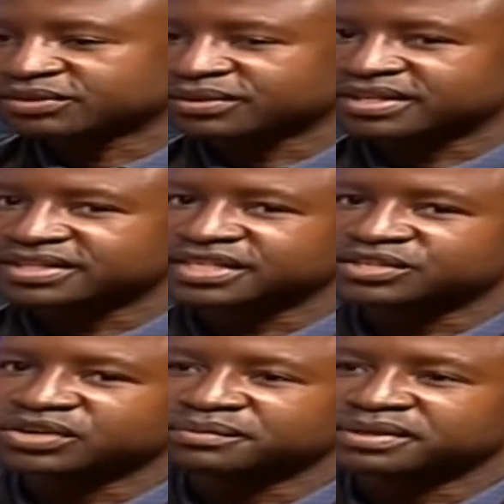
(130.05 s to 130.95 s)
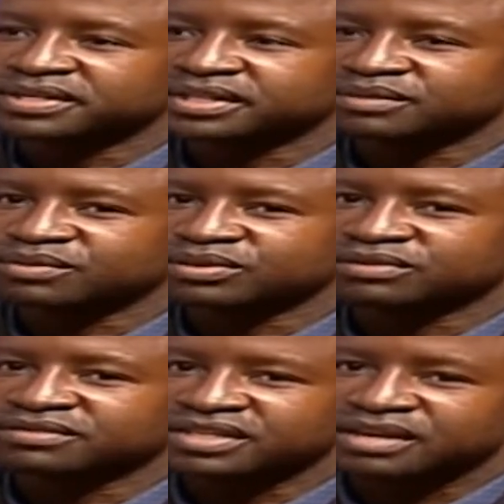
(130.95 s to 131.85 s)
what then tend to happen is that most
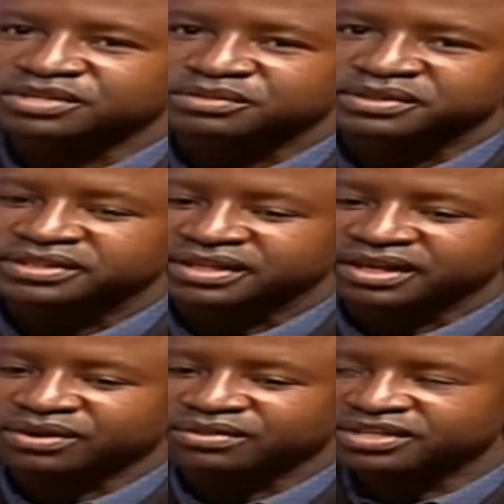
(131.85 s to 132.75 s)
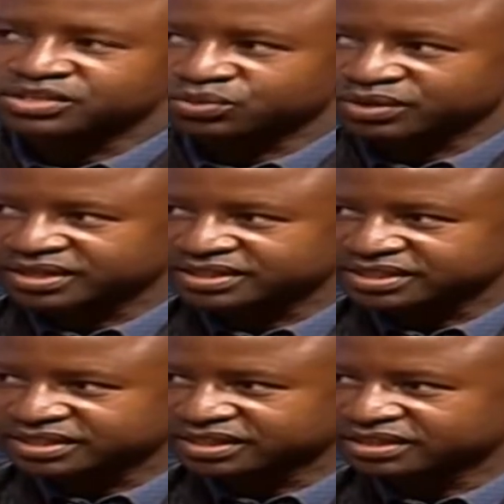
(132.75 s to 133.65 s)
of the time, especially around this winter
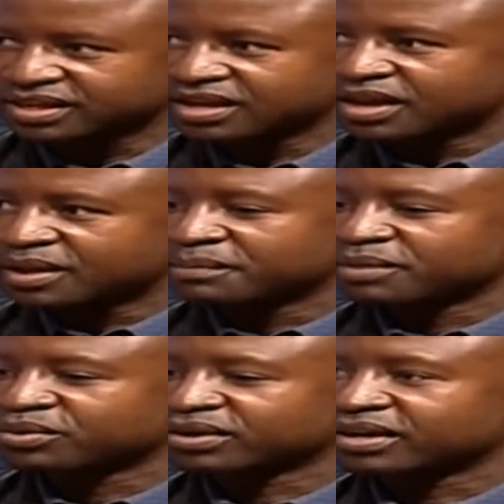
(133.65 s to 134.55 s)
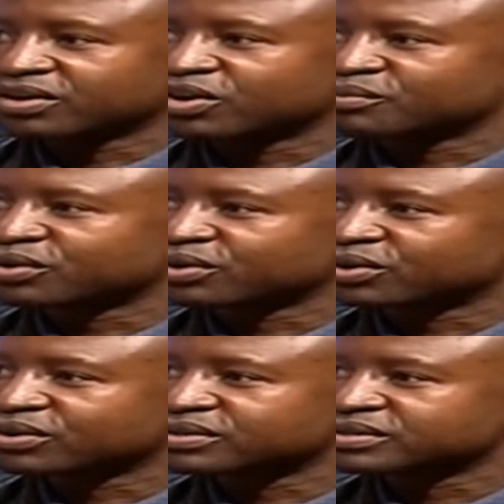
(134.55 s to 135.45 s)
season, people get common
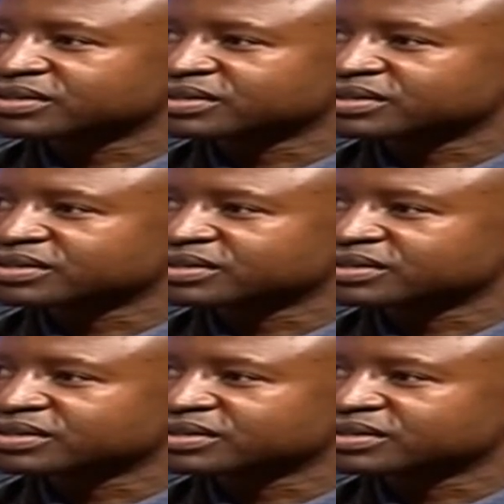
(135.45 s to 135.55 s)
colds.